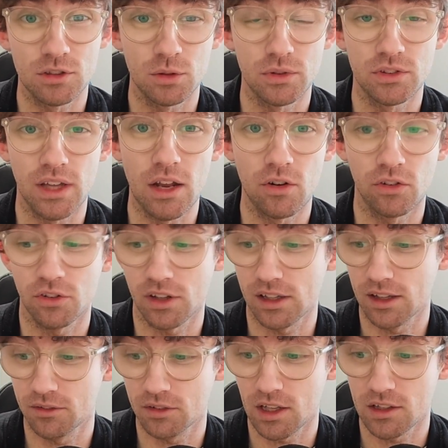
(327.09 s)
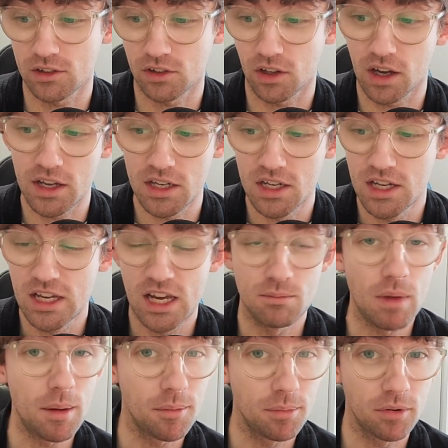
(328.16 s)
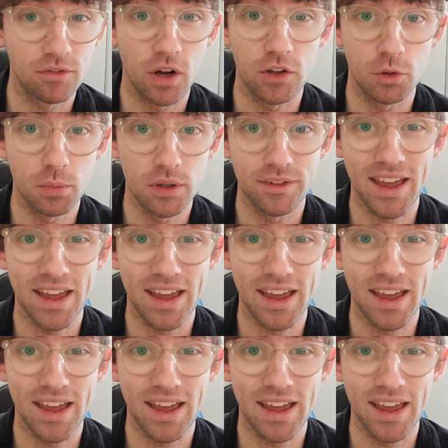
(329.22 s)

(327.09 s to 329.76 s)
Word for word: She was dangerous on that left hand side, maybe provides a bit